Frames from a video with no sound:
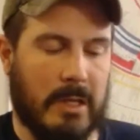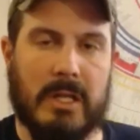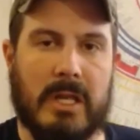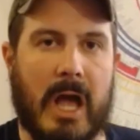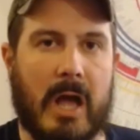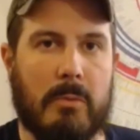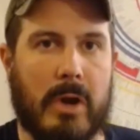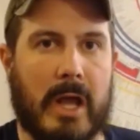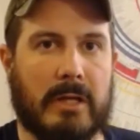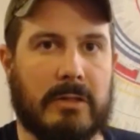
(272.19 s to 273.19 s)
Not
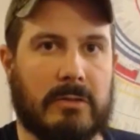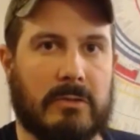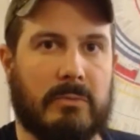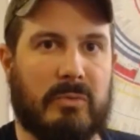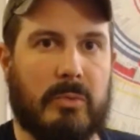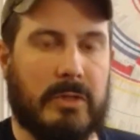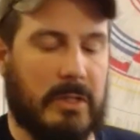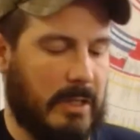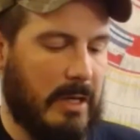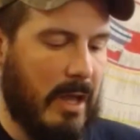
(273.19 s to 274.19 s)
practical for putting
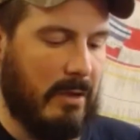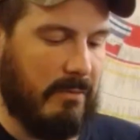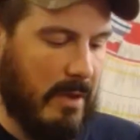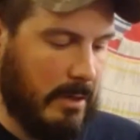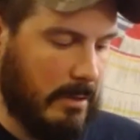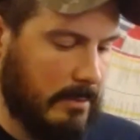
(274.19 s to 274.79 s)
it in an IFAK.